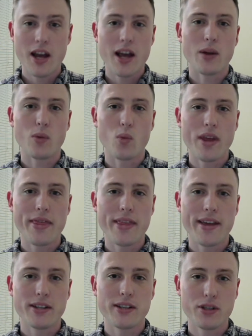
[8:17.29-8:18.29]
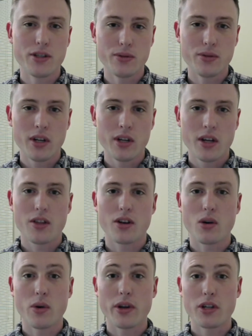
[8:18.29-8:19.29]
and when they do, they're
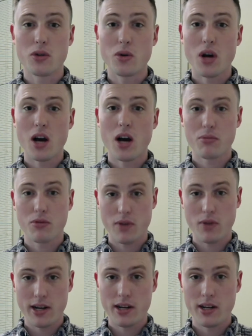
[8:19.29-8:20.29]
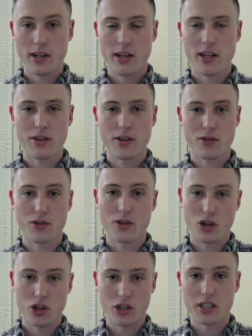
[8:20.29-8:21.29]
going to upgrade either
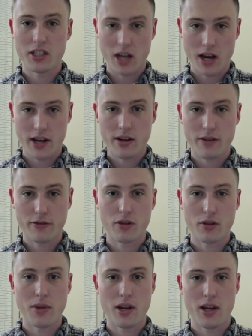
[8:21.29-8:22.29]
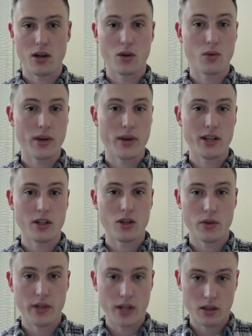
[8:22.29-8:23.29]
the good side from a green
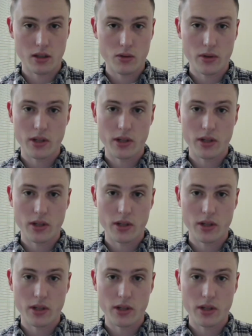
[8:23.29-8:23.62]
to a yellow,